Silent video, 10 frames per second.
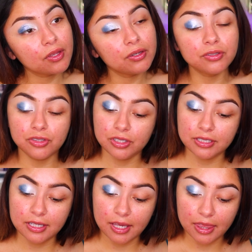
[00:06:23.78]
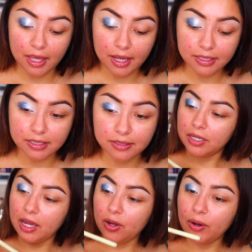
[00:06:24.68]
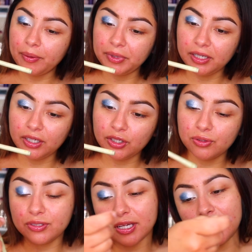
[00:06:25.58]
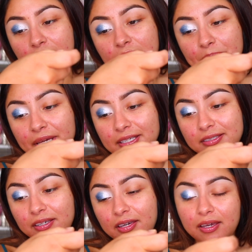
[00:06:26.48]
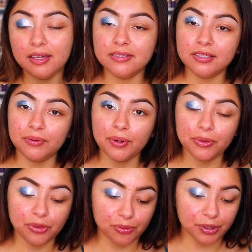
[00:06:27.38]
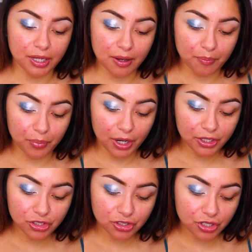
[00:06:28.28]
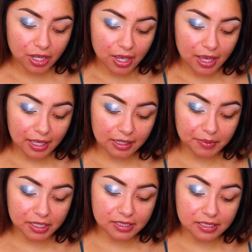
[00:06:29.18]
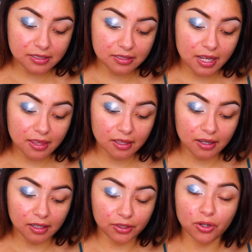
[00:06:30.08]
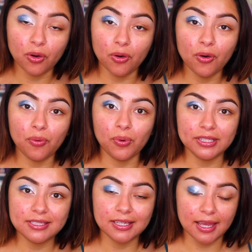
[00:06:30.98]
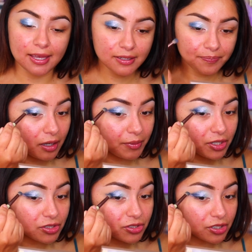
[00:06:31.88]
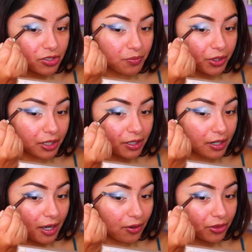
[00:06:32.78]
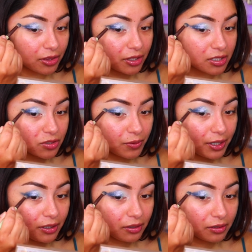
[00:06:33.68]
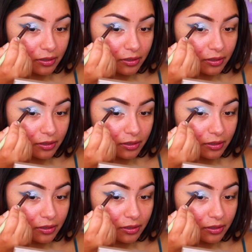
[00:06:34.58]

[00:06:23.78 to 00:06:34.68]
And just like that. Now I'm going to use a Pixie E03 brush and I'm going to take the color Ojo once again. I'm going to just start to bring it out this way.